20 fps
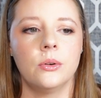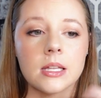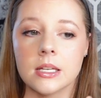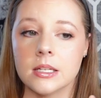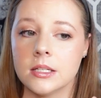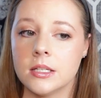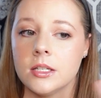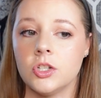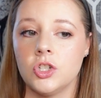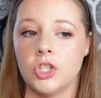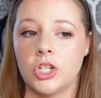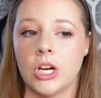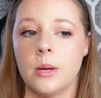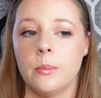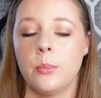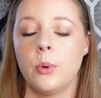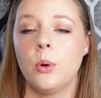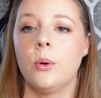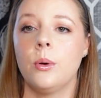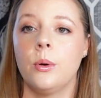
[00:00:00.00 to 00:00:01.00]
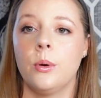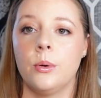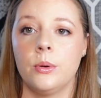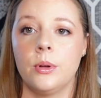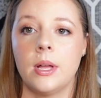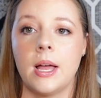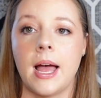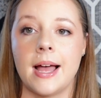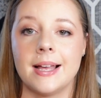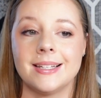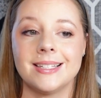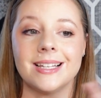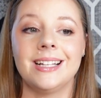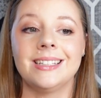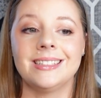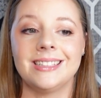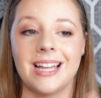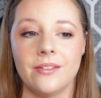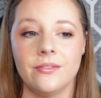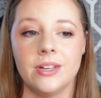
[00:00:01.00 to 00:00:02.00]
This ship has
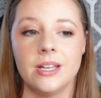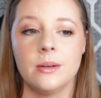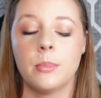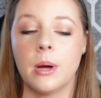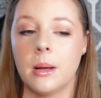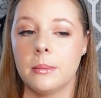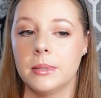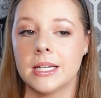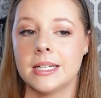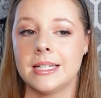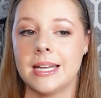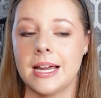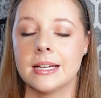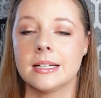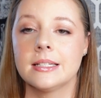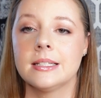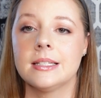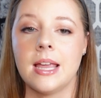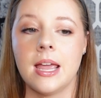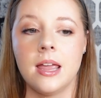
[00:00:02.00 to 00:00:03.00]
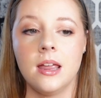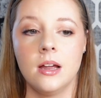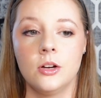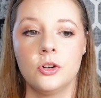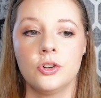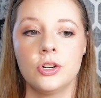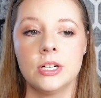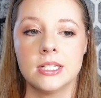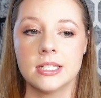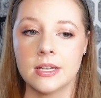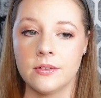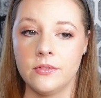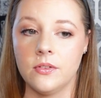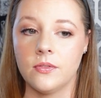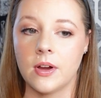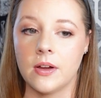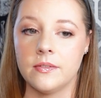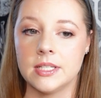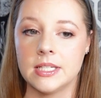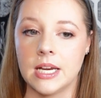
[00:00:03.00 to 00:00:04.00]
11 public decks,
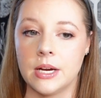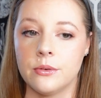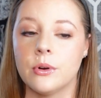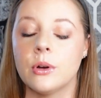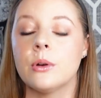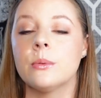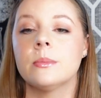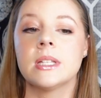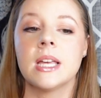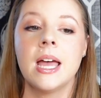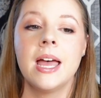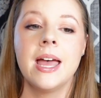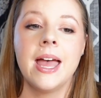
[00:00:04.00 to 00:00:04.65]
875 staterooms,